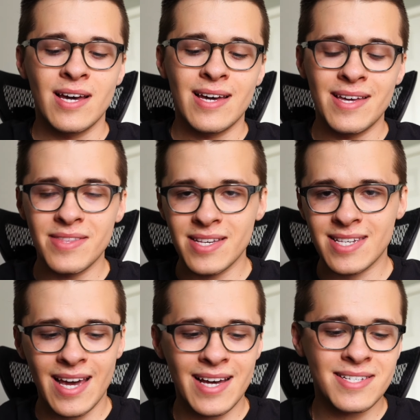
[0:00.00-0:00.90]
In this
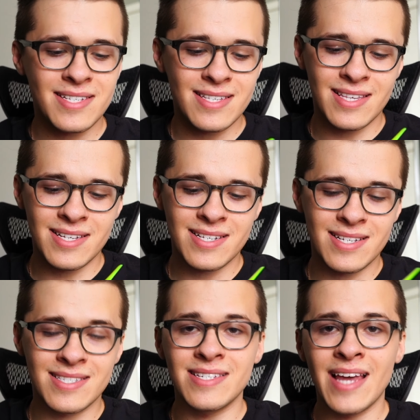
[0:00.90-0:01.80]
case, this
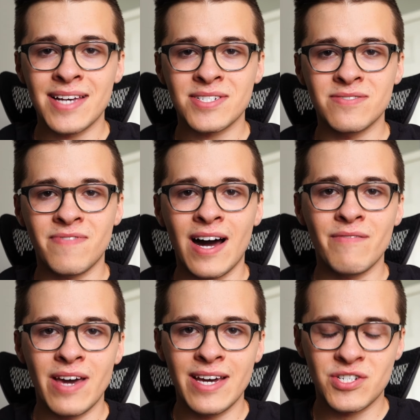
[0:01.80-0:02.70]
is the
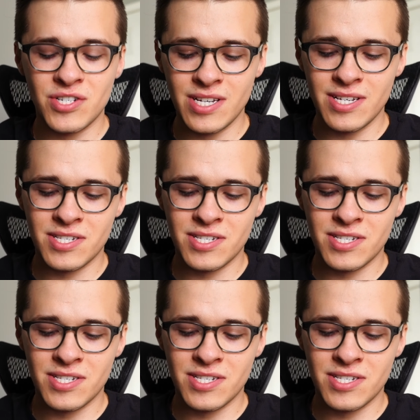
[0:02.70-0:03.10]
Nazgul5 HD,